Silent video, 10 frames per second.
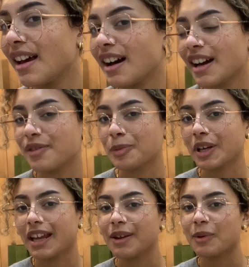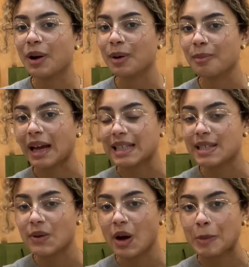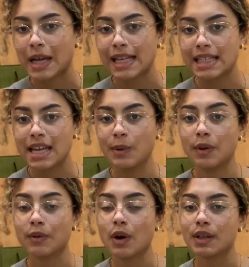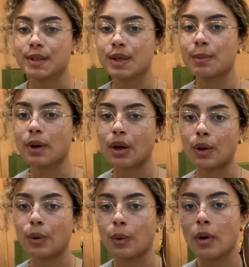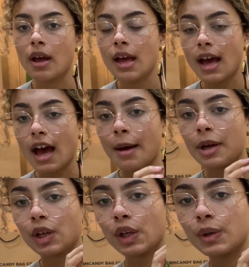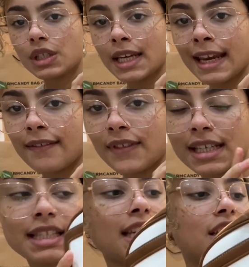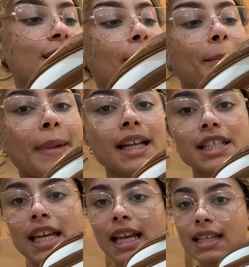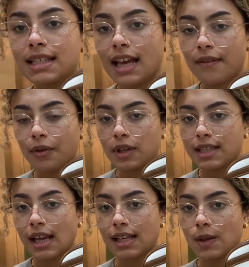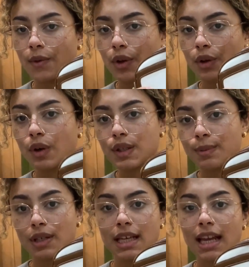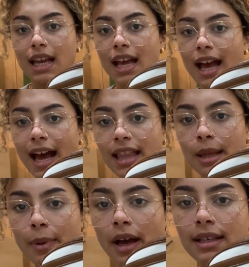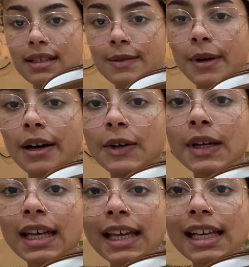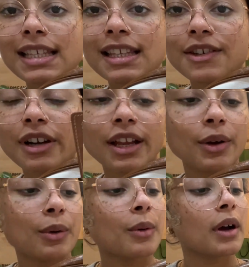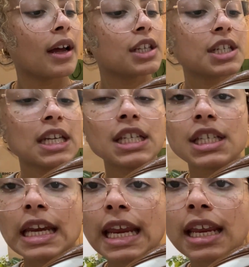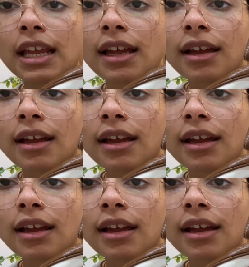Hi everybody, welcome back to Armcandy. We've got a super cool Gucci vintage matching set for you today. So we've got the crossbody and the purse as well. It's in this really cool GG